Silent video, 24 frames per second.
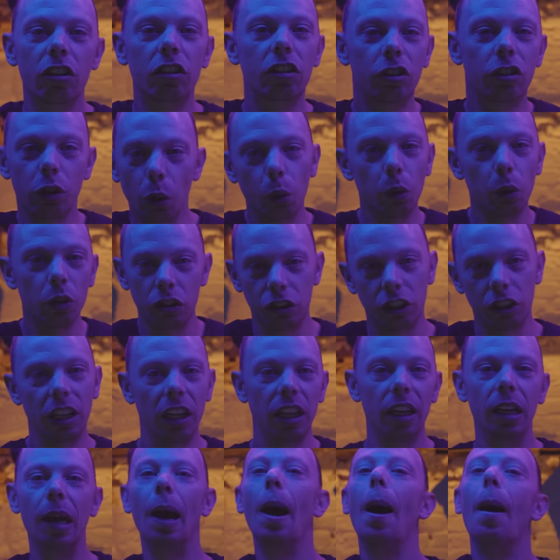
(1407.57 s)
Sean
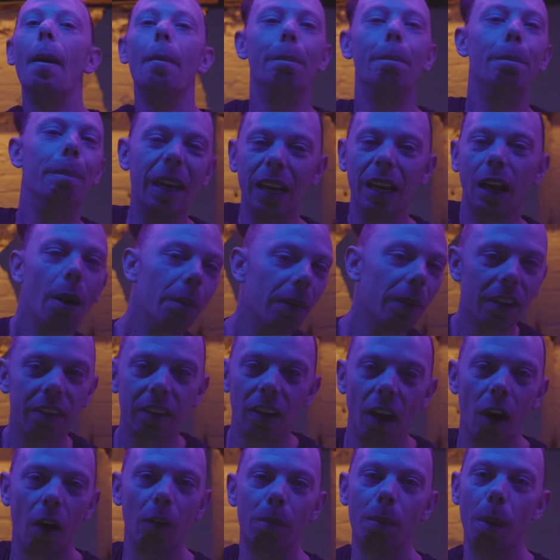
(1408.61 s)
G. Big up
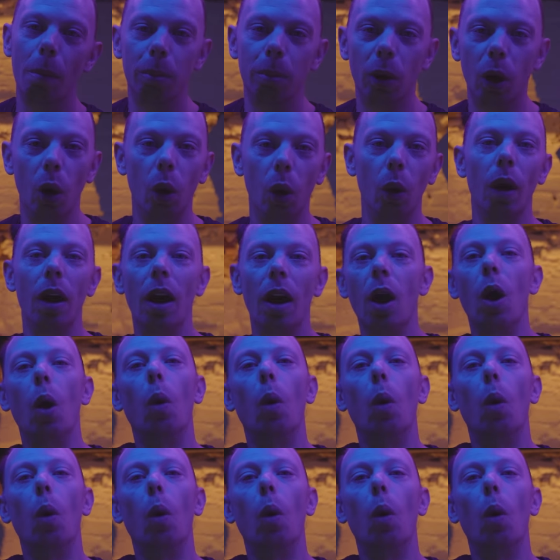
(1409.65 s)
yourself, my bro.